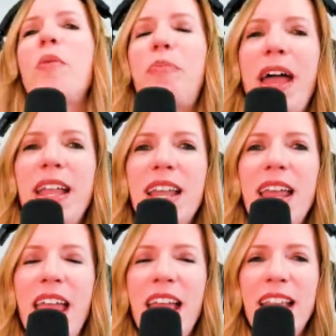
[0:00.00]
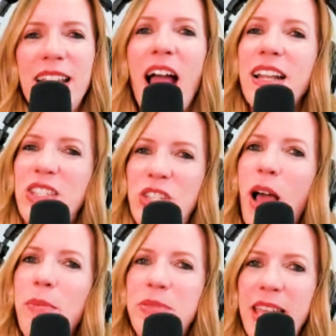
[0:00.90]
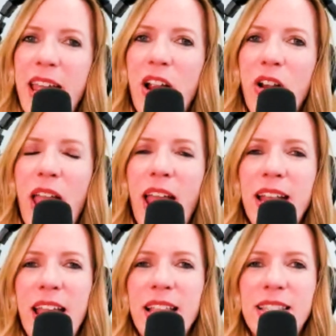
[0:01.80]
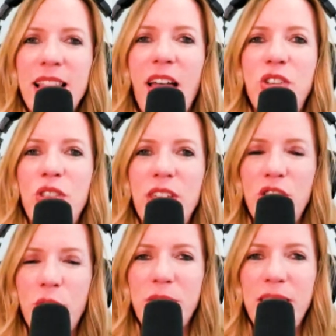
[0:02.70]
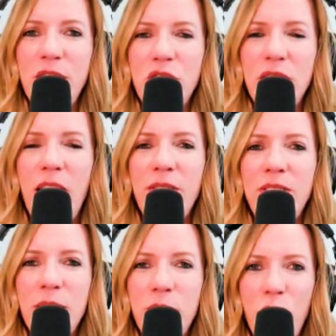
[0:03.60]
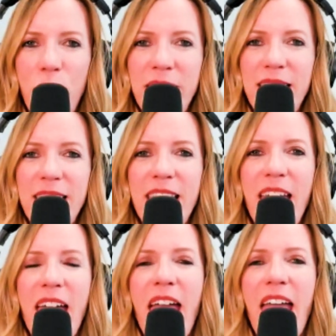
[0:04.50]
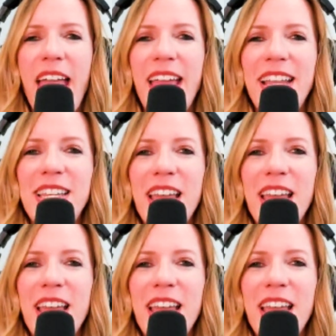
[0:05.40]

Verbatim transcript: But it kind of stops there, and it's left to the interpretation of the employee. And